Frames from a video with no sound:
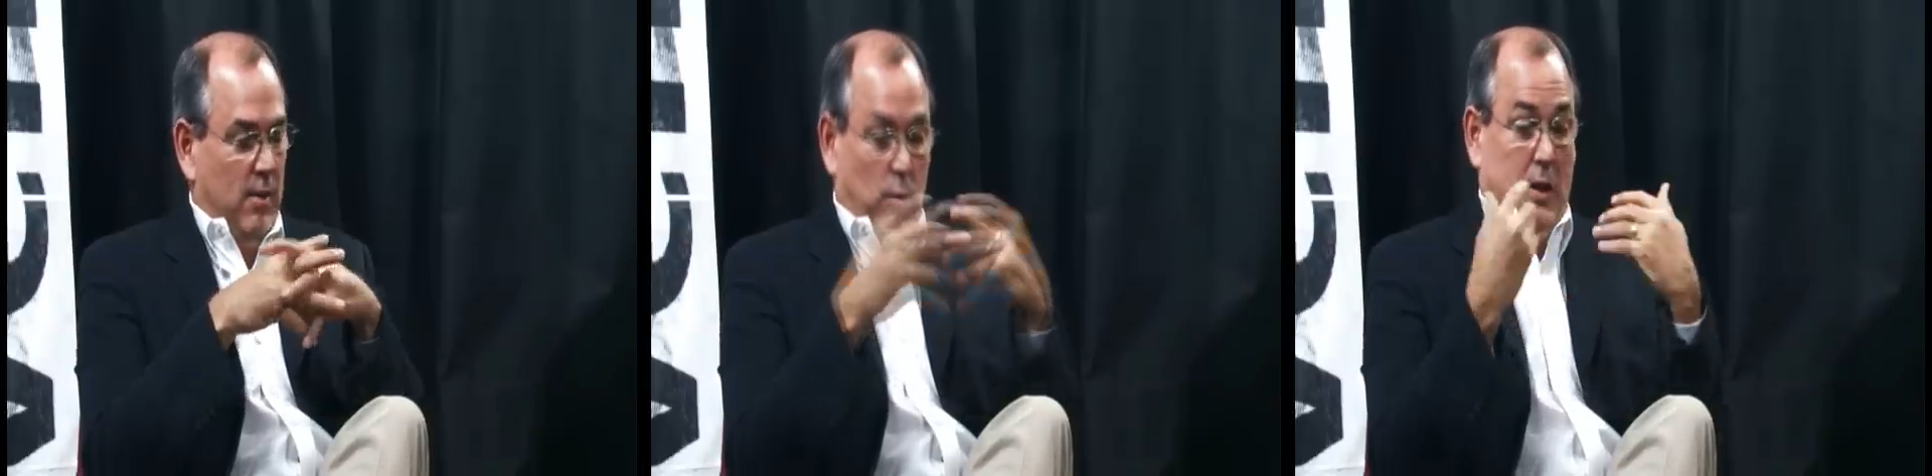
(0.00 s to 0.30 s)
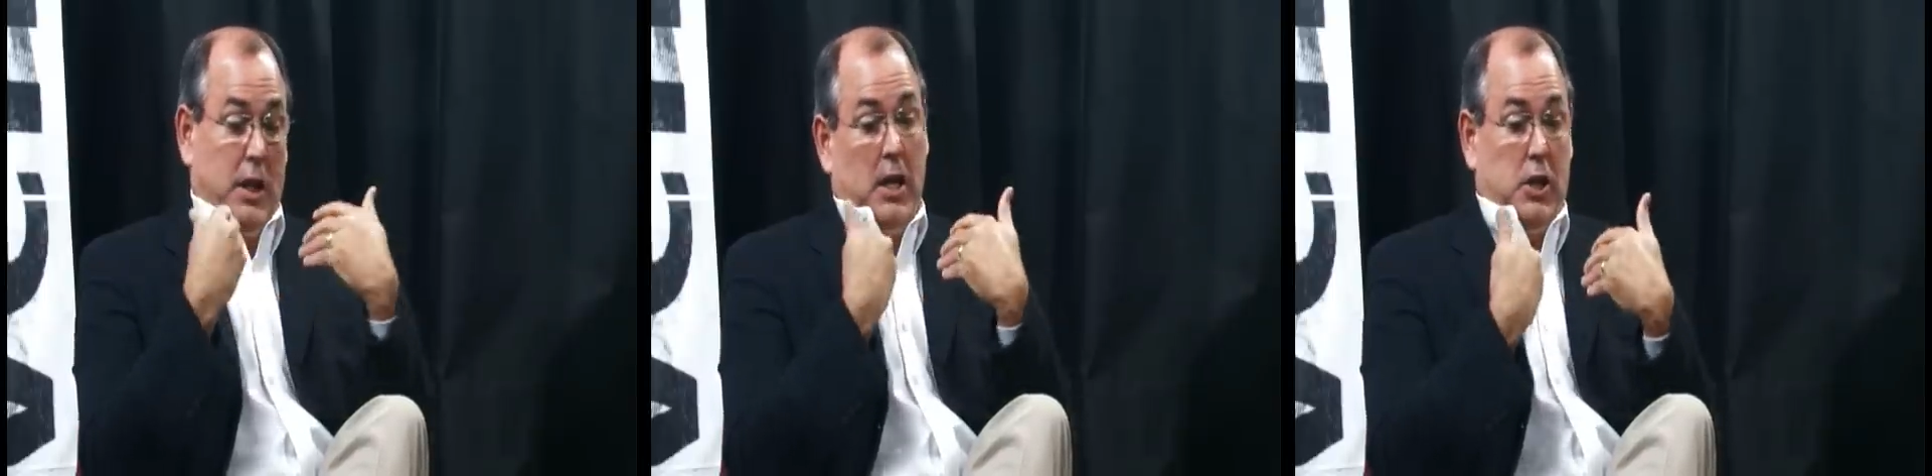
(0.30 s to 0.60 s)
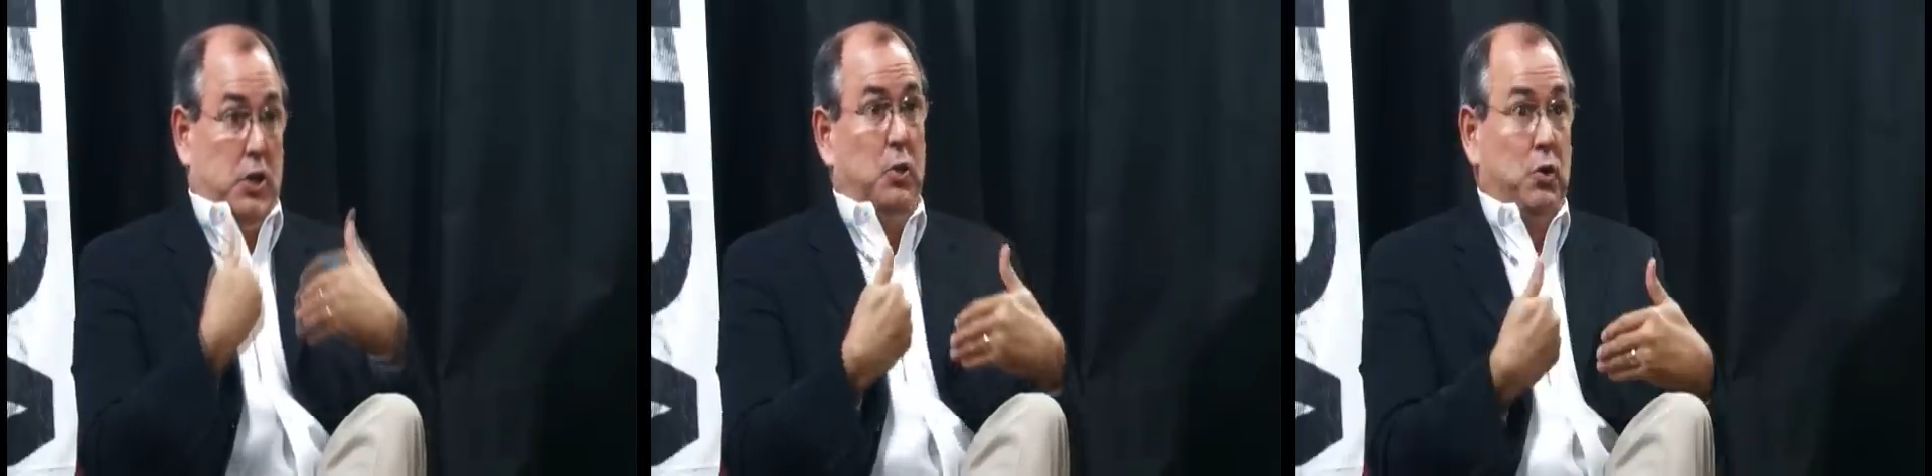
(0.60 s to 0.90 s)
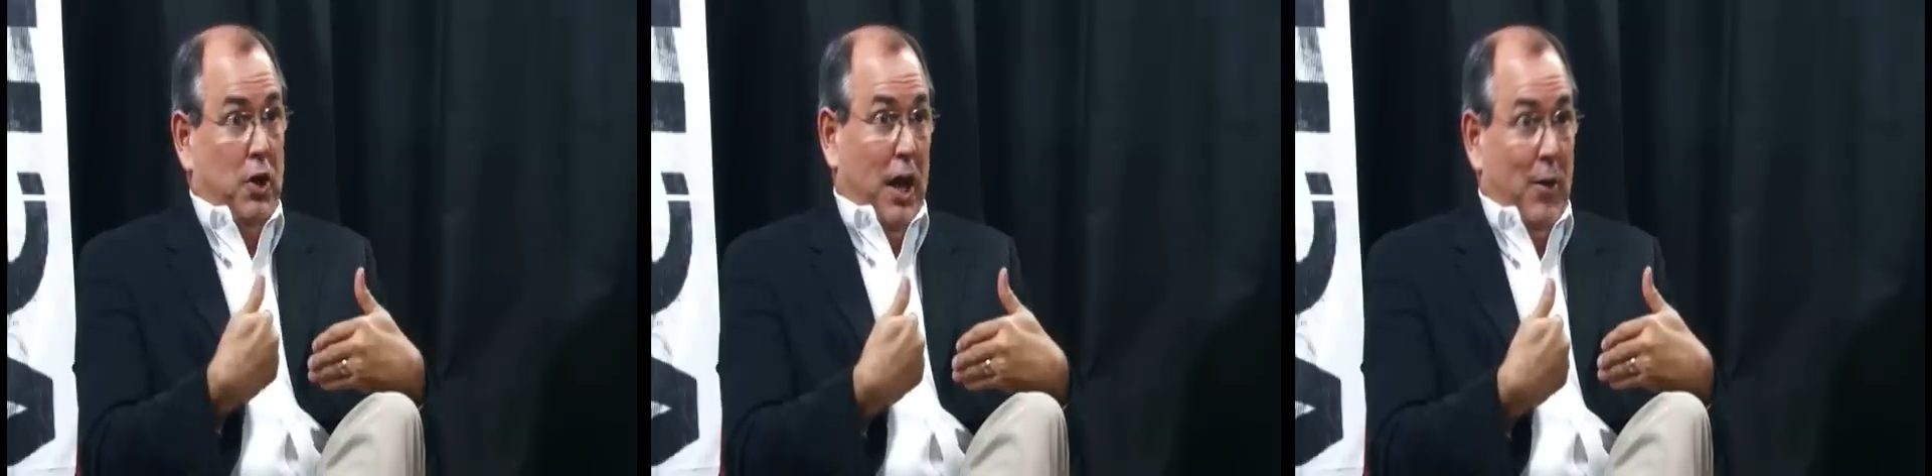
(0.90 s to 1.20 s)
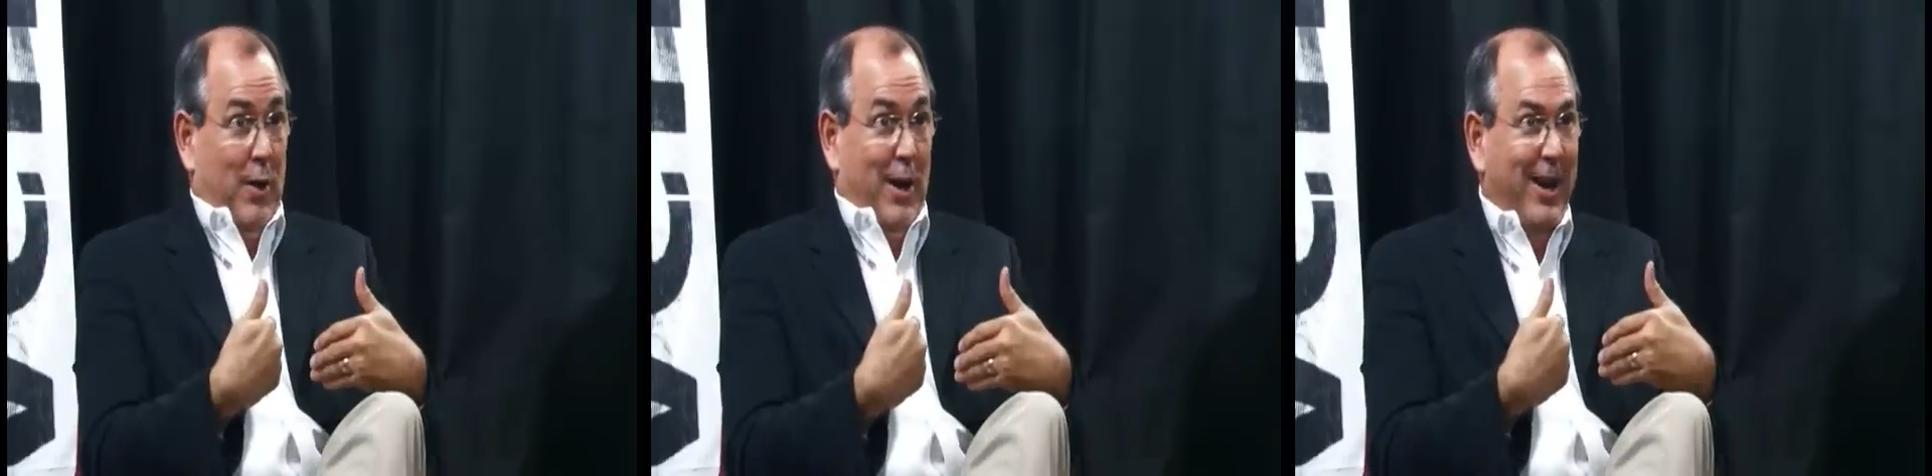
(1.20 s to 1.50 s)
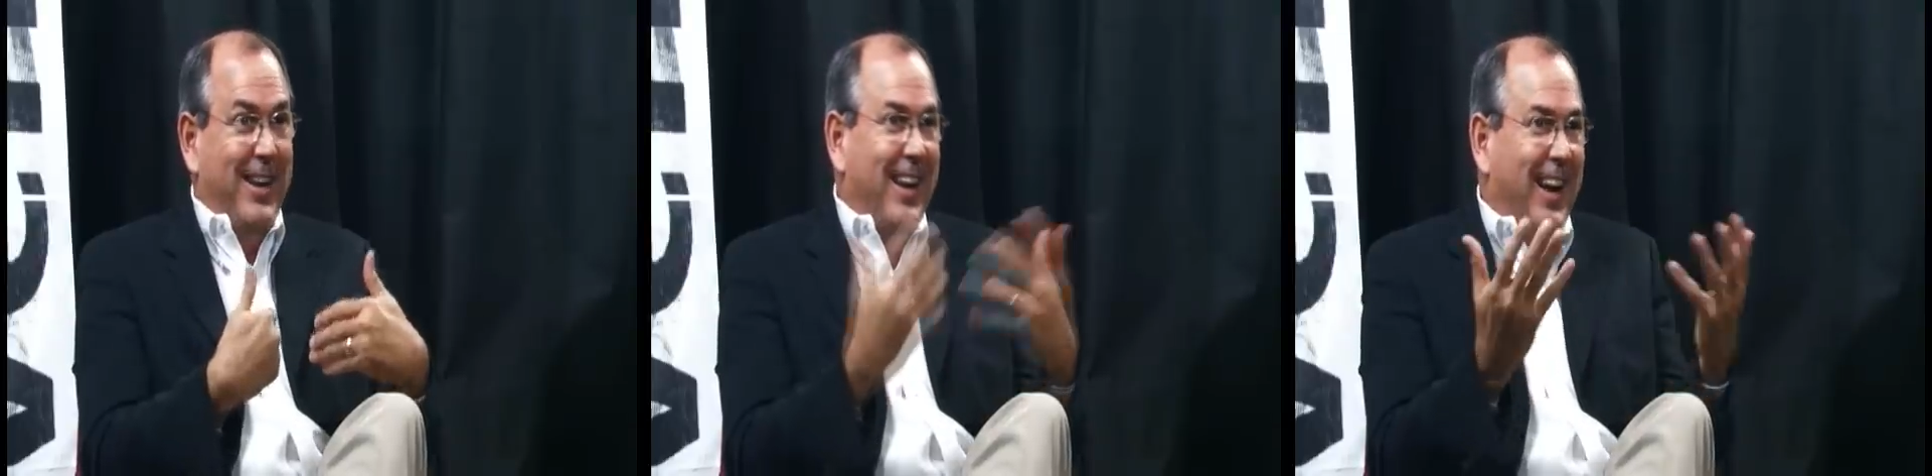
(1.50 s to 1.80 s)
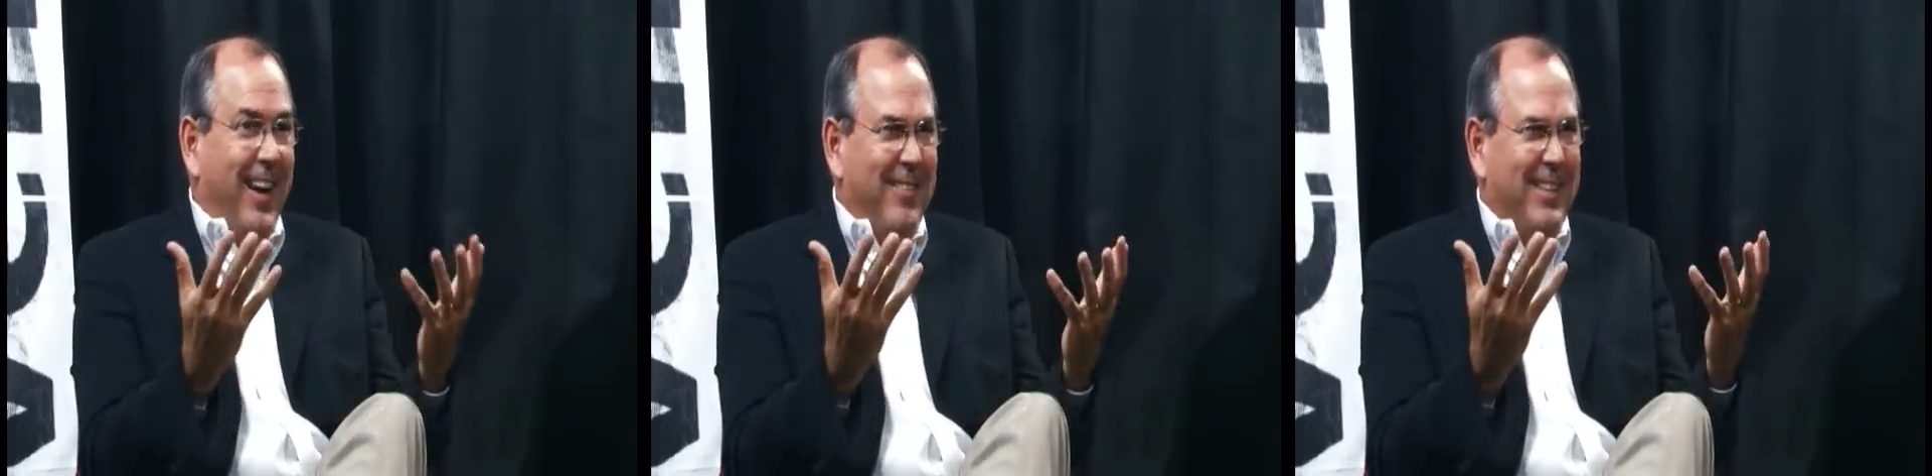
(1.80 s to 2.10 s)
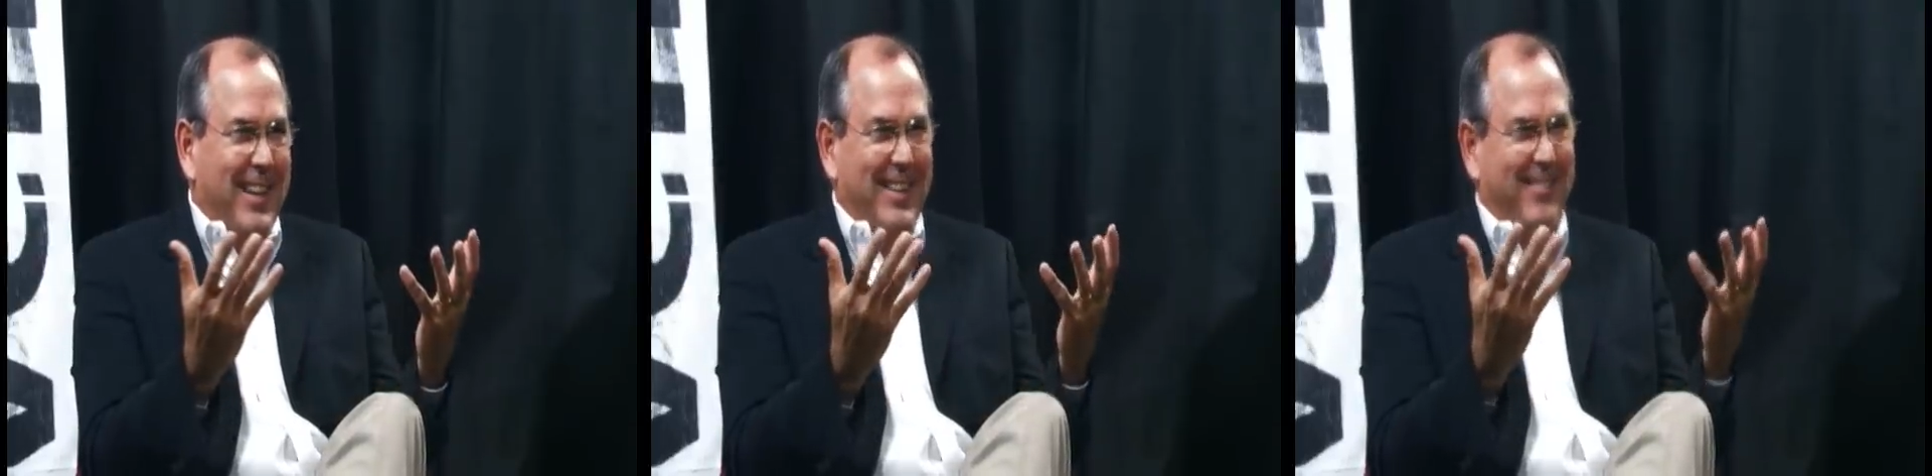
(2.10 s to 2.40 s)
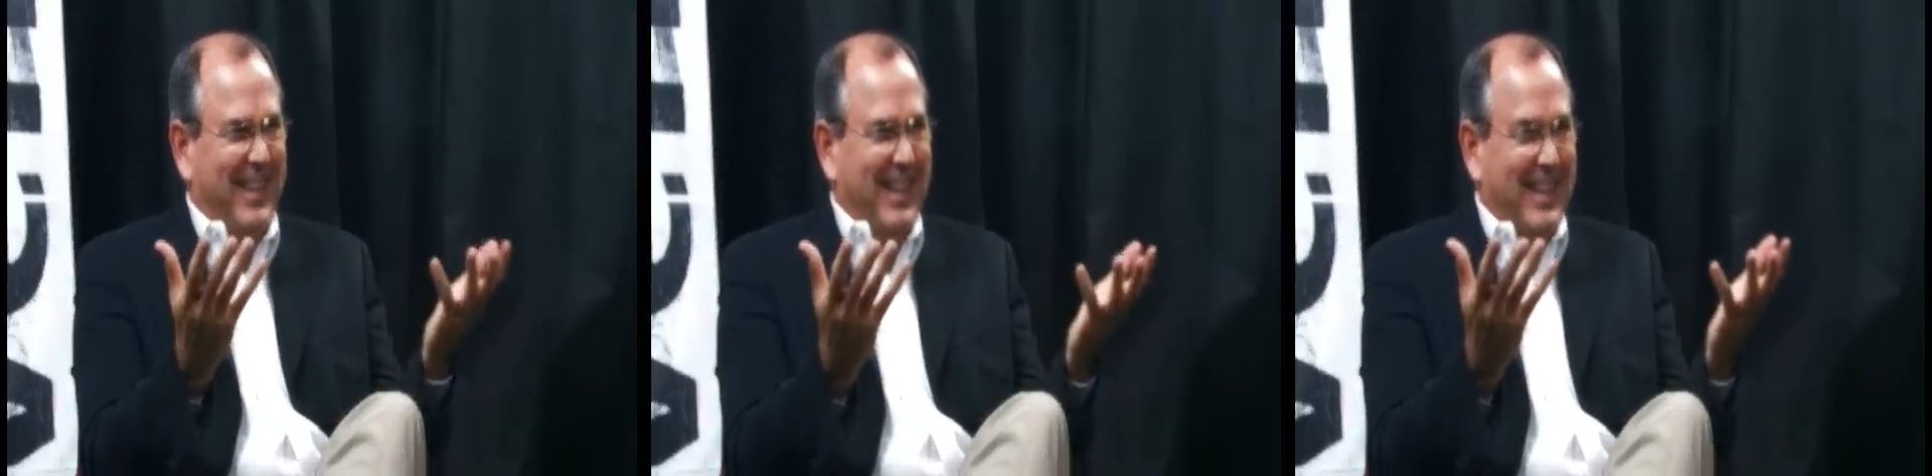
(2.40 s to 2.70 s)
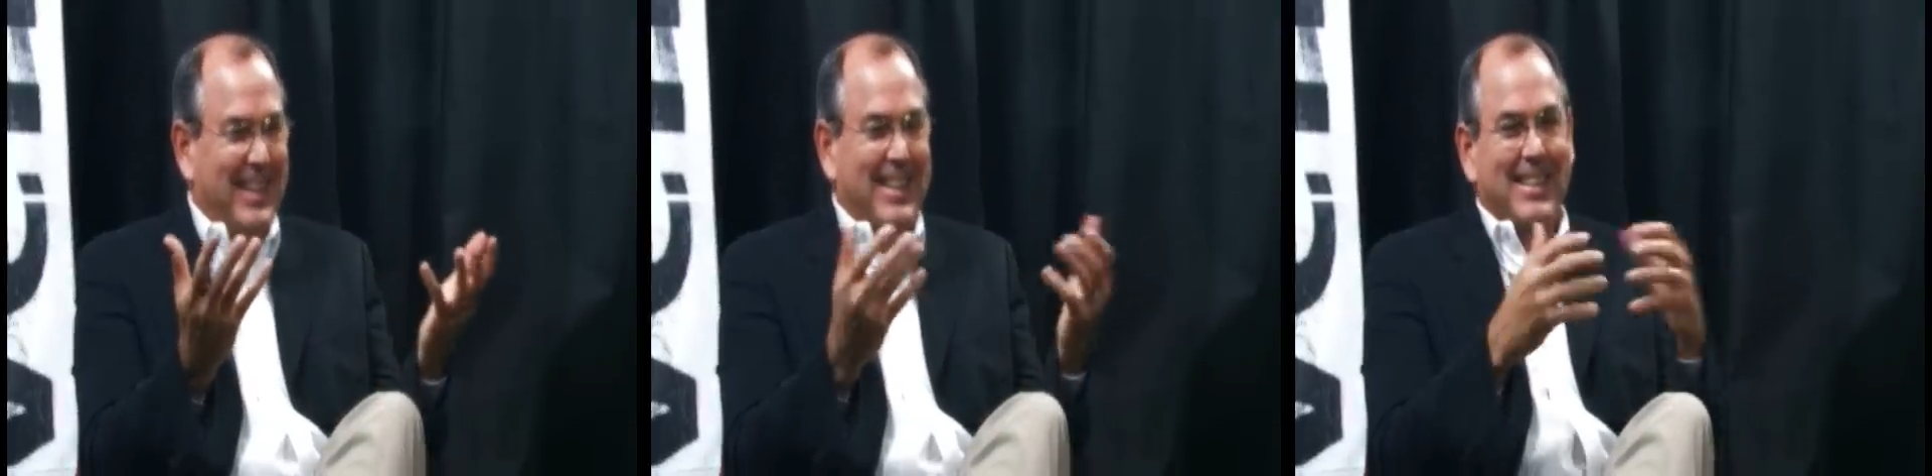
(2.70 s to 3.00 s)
what kind of suit should I wear? Like, what?